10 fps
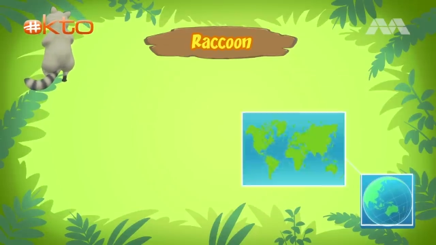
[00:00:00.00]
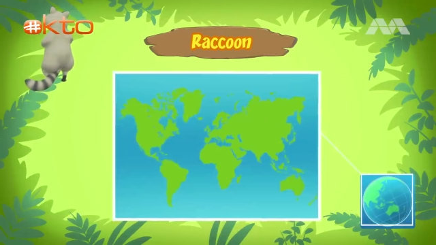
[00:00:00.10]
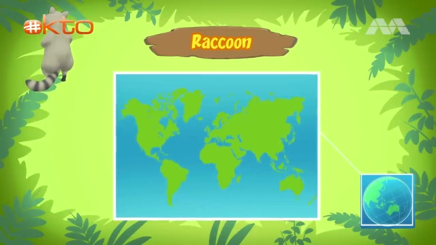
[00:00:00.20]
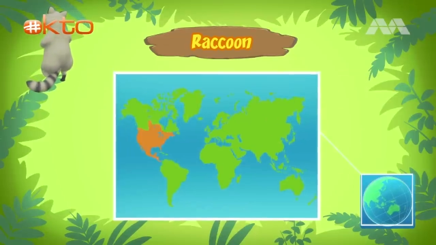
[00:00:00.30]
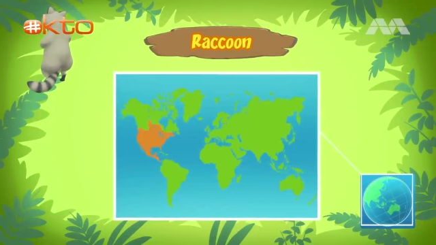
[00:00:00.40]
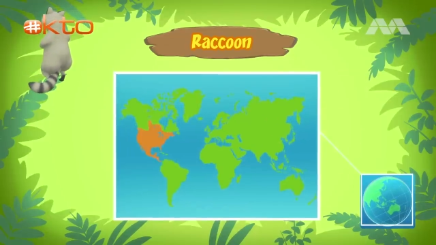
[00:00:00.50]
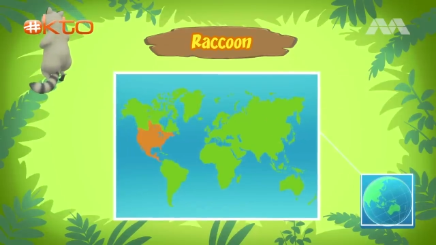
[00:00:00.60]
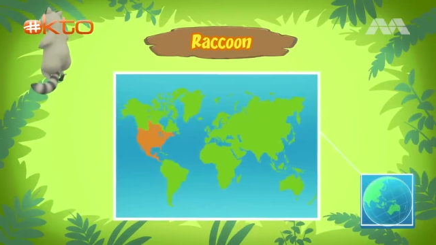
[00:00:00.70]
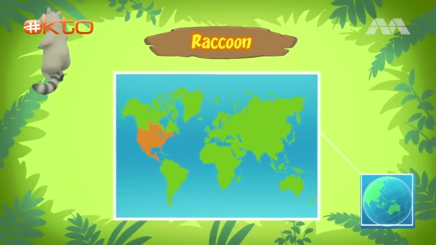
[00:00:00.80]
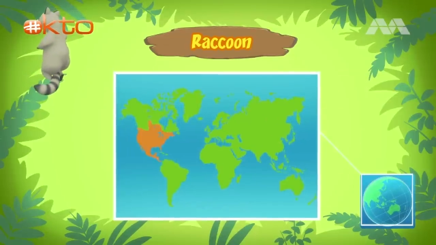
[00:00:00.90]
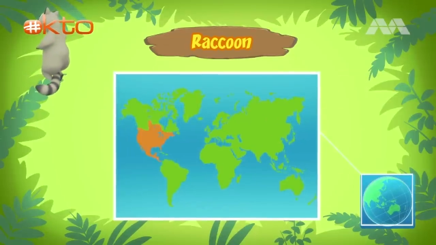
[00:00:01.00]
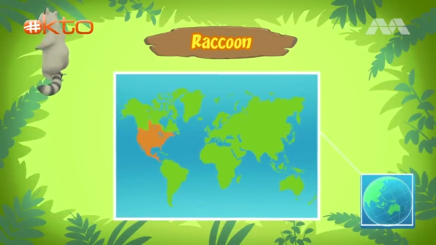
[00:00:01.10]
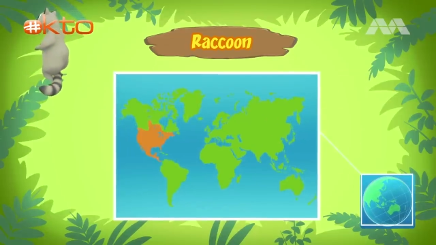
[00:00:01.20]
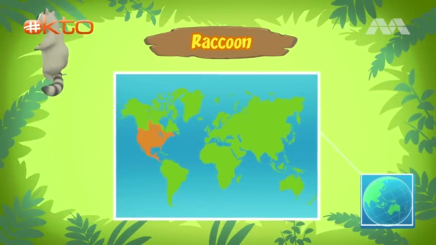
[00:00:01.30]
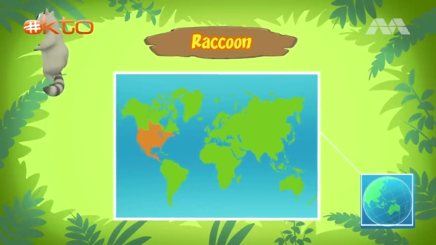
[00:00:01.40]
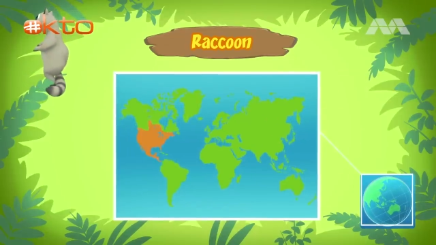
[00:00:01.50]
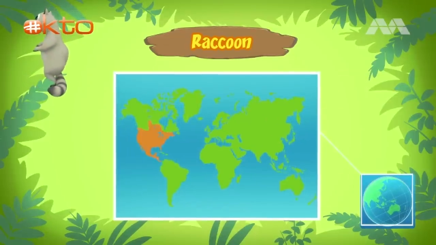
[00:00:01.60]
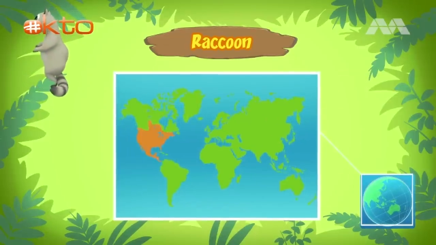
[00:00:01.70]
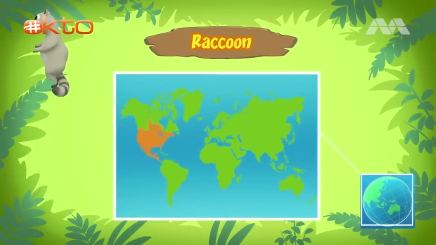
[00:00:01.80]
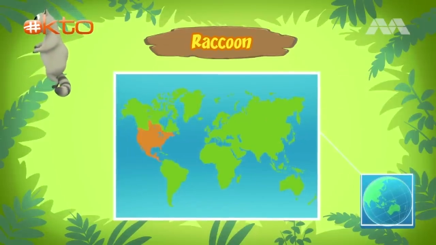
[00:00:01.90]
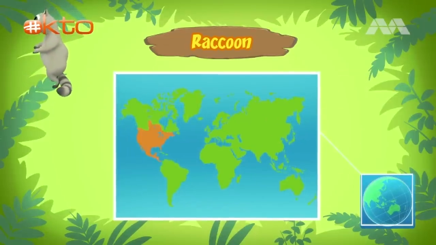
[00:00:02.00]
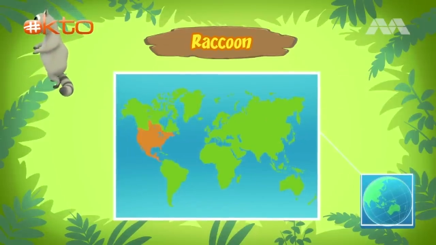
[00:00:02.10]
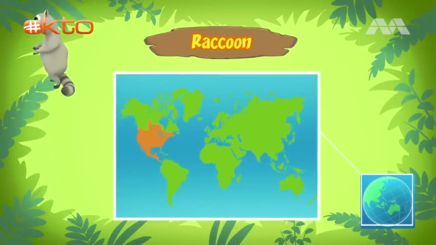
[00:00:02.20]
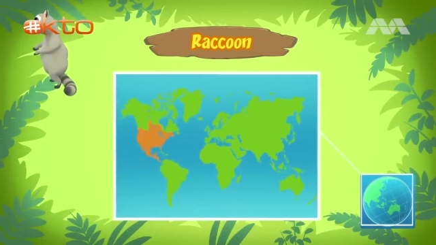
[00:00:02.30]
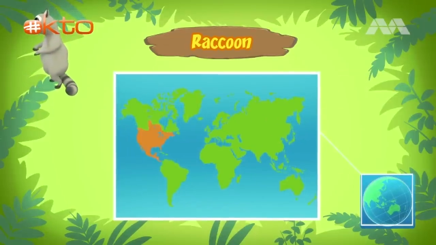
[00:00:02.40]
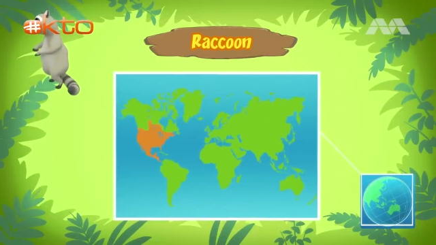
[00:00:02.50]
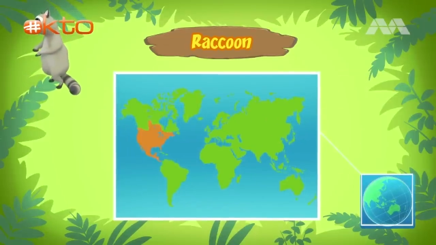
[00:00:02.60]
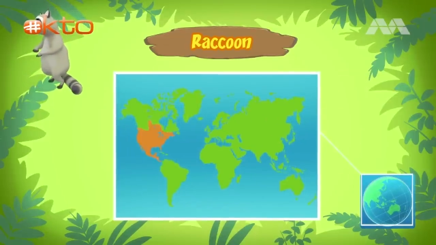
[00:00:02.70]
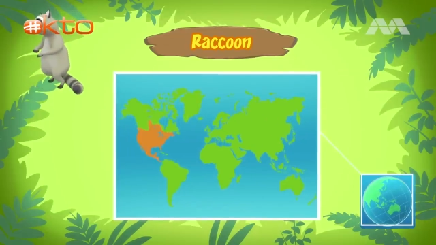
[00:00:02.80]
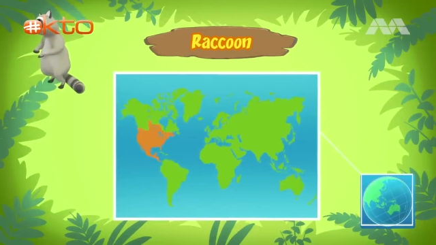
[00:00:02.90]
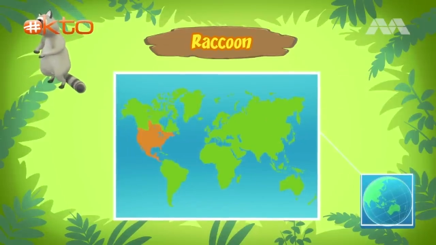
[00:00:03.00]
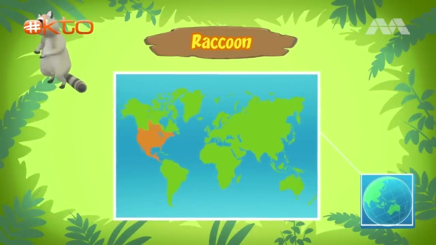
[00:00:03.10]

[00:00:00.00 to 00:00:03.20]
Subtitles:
[unreadable: no face in view]